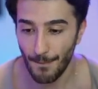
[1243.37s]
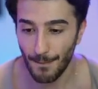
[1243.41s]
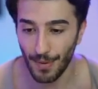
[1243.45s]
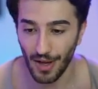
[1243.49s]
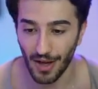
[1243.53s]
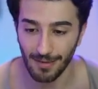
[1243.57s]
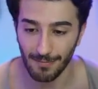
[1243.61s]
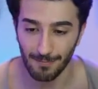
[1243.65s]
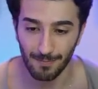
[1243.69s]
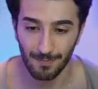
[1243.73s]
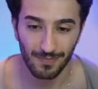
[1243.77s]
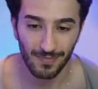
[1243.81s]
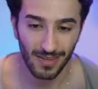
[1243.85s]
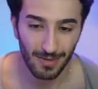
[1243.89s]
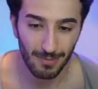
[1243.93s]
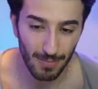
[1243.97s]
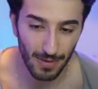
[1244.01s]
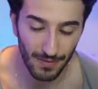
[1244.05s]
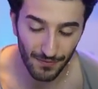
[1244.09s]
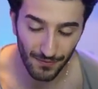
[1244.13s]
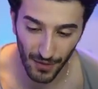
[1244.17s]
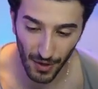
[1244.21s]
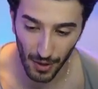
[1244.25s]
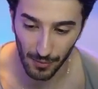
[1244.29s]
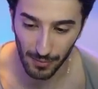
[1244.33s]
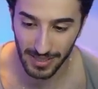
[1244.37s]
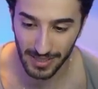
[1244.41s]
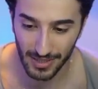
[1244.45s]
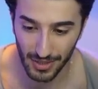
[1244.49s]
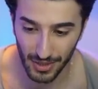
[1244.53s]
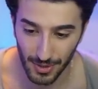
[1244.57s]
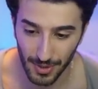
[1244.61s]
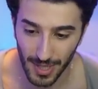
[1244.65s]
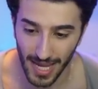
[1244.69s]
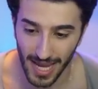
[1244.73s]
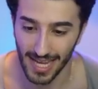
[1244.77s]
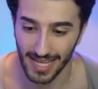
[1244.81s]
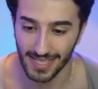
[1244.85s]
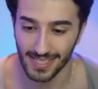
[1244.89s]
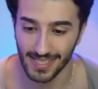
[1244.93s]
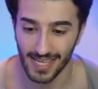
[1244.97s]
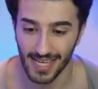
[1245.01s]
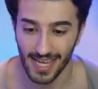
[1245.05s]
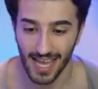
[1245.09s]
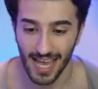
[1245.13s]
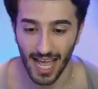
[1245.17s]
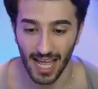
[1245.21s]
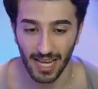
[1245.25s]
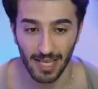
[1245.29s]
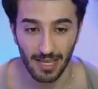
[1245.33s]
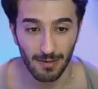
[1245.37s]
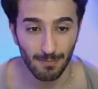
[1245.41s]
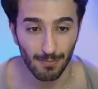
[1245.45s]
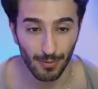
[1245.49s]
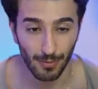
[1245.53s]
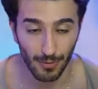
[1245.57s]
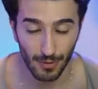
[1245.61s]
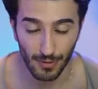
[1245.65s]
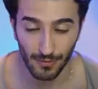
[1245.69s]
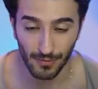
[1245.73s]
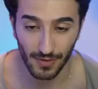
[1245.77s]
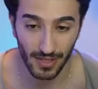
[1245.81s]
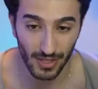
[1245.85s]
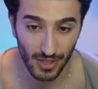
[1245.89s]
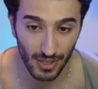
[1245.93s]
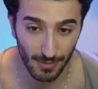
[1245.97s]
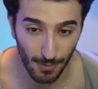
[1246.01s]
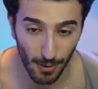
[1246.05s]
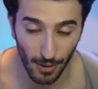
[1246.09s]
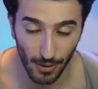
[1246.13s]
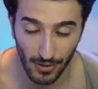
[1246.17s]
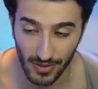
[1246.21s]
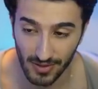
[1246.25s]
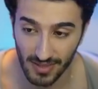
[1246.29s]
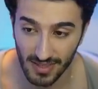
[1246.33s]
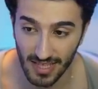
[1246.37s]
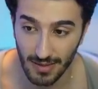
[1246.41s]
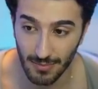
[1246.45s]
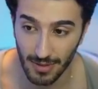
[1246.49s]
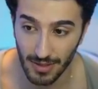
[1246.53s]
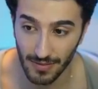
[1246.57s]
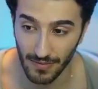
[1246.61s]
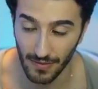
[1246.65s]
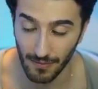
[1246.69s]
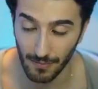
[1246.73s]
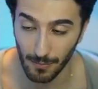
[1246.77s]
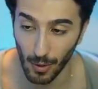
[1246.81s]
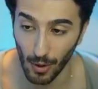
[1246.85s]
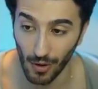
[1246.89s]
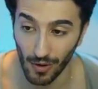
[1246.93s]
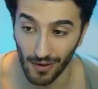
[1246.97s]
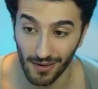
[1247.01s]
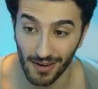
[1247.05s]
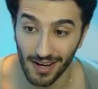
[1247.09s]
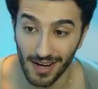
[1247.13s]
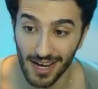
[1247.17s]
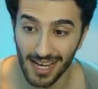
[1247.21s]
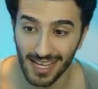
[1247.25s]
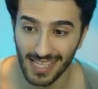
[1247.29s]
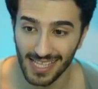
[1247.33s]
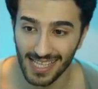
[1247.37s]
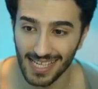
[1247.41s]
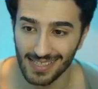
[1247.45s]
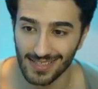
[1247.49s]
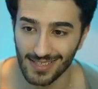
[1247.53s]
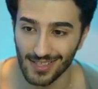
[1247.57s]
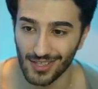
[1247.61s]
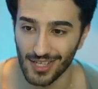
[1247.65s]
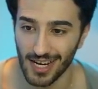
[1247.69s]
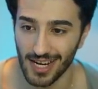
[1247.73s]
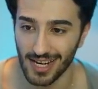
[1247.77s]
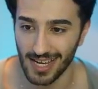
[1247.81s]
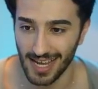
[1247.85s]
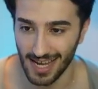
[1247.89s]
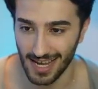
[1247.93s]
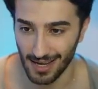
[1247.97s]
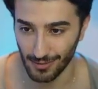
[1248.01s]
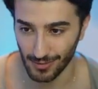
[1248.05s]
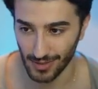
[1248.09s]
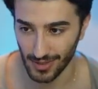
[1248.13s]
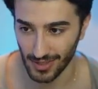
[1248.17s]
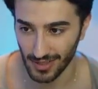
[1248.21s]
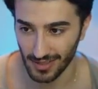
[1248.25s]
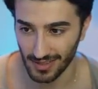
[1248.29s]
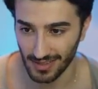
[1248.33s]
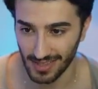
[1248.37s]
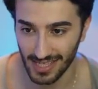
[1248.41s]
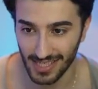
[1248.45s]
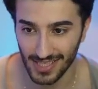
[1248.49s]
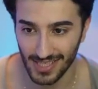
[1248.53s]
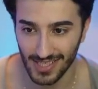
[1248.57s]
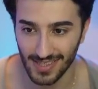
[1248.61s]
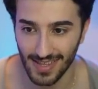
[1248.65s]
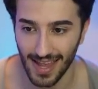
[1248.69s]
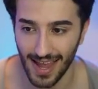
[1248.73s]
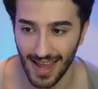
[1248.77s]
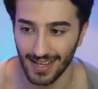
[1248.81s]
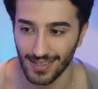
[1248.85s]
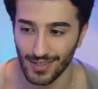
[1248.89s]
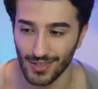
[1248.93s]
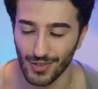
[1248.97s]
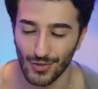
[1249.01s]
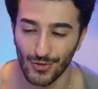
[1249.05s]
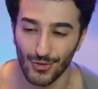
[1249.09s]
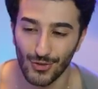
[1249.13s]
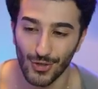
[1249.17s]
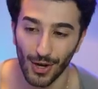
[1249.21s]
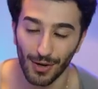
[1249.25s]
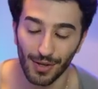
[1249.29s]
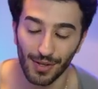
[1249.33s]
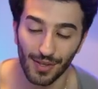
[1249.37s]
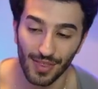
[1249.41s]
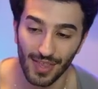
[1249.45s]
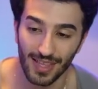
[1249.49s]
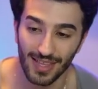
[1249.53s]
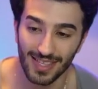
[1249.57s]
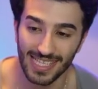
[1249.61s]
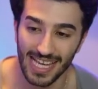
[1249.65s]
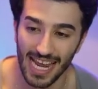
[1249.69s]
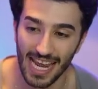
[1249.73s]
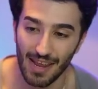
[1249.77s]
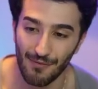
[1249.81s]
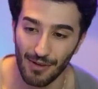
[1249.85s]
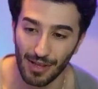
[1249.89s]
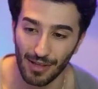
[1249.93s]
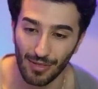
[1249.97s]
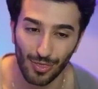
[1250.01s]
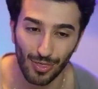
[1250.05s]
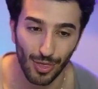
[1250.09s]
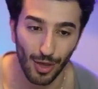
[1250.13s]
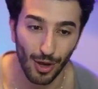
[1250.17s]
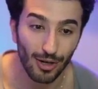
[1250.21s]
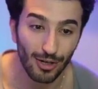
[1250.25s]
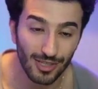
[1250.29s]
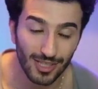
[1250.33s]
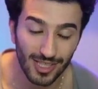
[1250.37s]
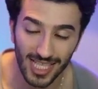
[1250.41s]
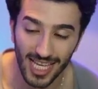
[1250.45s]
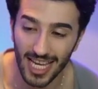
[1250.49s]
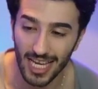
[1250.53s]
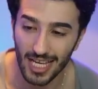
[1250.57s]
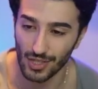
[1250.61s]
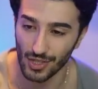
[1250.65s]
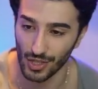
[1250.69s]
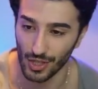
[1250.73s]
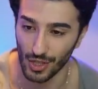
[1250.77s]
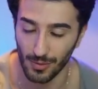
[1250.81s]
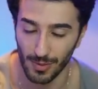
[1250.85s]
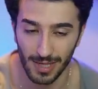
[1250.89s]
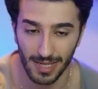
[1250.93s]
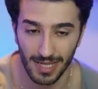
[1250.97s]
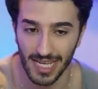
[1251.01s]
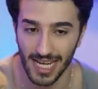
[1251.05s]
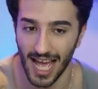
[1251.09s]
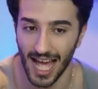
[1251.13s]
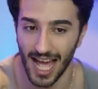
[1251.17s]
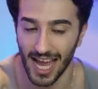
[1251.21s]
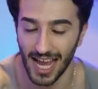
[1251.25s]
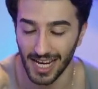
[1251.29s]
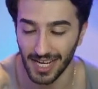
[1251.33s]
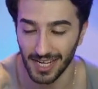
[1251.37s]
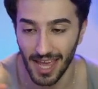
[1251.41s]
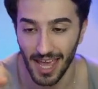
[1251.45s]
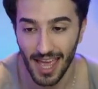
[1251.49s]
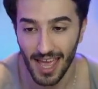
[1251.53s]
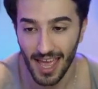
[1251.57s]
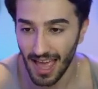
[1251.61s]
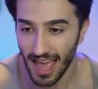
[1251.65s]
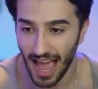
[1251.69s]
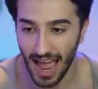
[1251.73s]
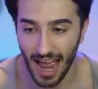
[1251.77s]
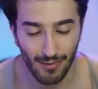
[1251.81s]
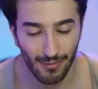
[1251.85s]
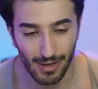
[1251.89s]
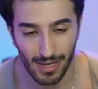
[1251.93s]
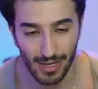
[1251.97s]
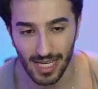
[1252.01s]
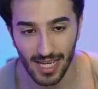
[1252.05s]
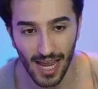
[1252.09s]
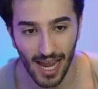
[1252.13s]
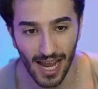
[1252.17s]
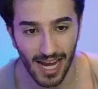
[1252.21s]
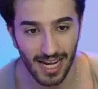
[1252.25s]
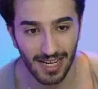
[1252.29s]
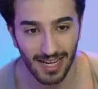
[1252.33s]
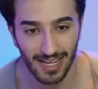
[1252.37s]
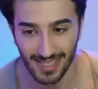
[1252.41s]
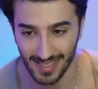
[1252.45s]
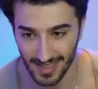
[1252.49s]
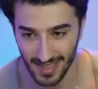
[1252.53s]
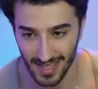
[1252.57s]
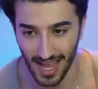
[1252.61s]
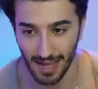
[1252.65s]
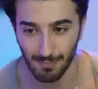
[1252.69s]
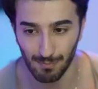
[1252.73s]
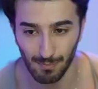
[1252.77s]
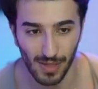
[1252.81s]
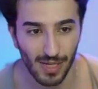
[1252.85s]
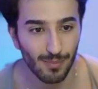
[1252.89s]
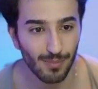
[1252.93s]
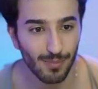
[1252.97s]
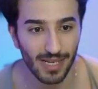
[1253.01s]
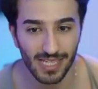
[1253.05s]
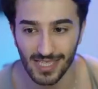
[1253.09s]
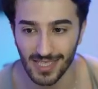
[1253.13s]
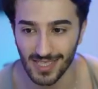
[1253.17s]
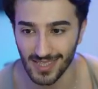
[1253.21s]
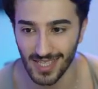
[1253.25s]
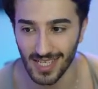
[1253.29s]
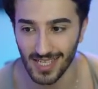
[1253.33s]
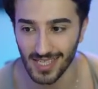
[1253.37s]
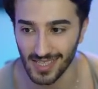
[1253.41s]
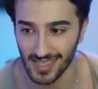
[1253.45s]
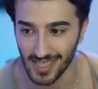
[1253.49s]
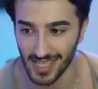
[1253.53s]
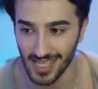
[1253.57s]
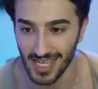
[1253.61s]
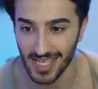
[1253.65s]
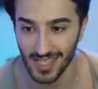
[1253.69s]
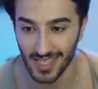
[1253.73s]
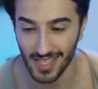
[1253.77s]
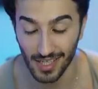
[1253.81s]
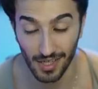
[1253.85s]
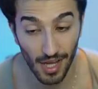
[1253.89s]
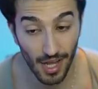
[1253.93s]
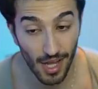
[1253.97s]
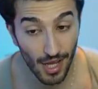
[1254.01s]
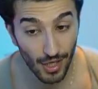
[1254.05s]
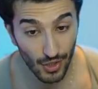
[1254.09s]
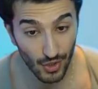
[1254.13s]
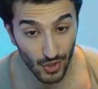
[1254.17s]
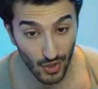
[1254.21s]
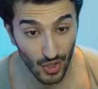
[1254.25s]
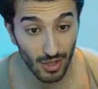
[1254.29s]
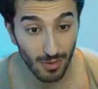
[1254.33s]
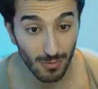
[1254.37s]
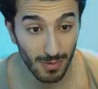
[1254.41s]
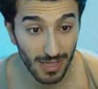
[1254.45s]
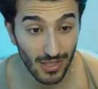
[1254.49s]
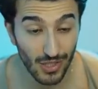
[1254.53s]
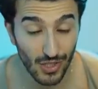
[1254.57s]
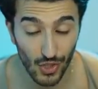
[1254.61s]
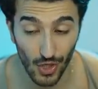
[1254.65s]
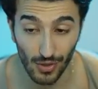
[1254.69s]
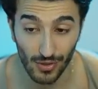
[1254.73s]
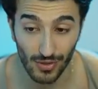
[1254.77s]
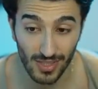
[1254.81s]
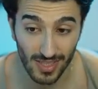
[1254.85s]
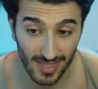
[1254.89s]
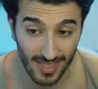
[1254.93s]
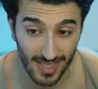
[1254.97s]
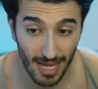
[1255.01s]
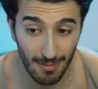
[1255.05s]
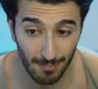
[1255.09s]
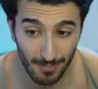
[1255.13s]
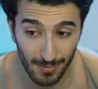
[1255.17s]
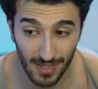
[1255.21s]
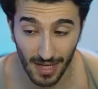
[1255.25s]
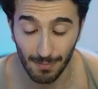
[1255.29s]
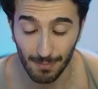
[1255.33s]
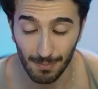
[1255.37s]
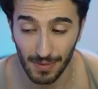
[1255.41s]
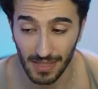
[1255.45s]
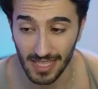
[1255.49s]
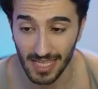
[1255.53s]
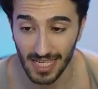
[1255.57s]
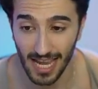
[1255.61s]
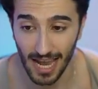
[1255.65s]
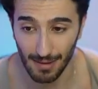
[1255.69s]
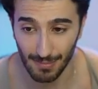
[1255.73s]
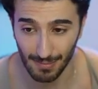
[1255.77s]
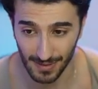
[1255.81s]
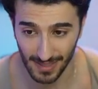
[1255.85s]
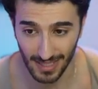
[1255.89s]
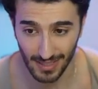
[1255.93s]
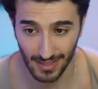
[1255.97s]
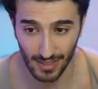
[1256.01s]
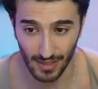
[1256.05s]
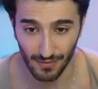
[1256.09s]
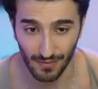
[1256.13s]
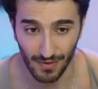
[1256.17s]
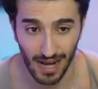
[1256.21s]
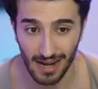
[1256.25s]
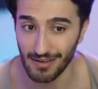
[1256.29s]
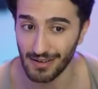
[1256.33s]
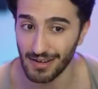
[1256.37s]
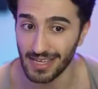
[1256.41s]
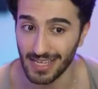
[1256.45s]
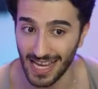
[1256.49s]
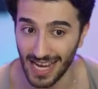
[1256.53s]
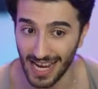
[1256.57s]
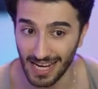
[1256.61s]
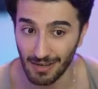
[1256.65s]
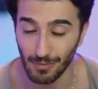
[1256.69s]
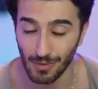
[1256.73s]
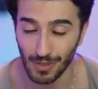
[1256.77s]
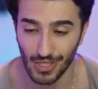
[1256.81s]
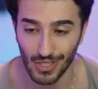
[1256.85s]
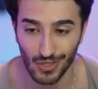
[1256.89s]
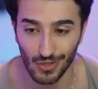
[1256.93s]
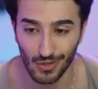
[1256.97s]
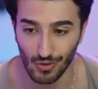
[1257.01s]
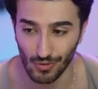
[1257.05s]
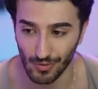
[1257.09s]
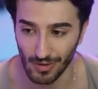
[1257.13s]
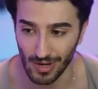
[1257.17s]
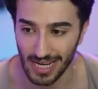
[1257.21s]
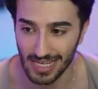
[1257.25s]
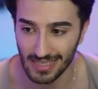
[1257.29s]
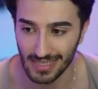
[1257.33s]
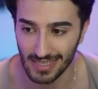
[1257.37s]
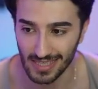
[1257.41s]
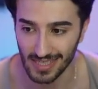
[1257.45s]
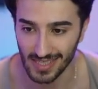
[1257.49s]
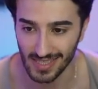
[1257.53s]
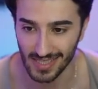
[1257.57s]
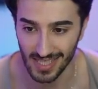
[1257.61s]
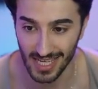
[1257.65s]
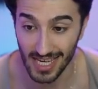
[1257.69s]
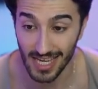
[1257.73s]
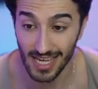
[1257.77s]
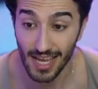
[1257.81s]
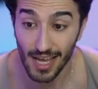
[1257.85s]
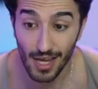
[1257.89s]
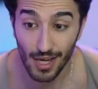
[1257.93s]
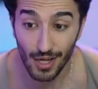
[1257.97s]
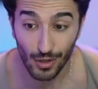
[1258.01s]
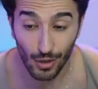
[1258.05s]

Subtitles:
But before we do that and improve the Spurs team even more, let's check out the stats. Jonathan David, 32-9. Harry Kane has not been missed this season. Heung-min Son stepped up in the absence of Harry Kane, which is great to see.